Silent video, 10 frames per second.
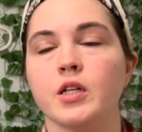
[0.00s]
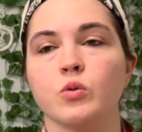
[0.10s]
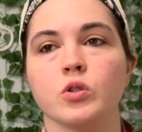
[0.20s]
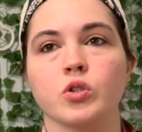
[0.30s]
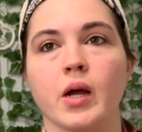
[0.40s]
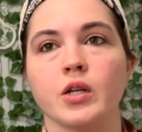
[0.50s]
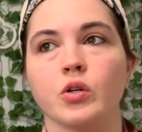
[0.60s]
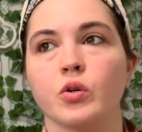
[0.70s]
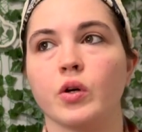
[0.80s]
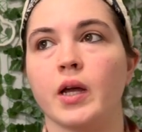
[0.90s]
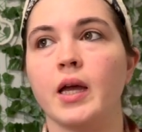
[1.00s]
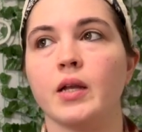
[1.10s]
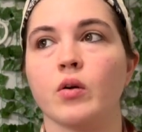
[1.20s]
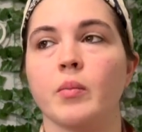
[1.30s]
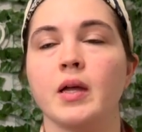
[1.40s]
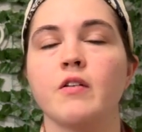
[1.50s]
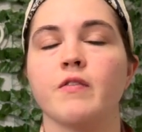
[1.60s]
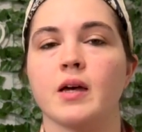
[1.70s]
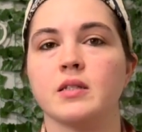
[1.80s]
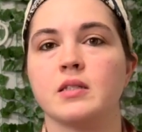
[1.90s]
we're trying to create or
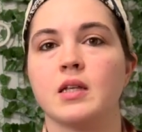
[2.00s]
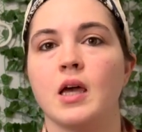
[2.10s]
manifest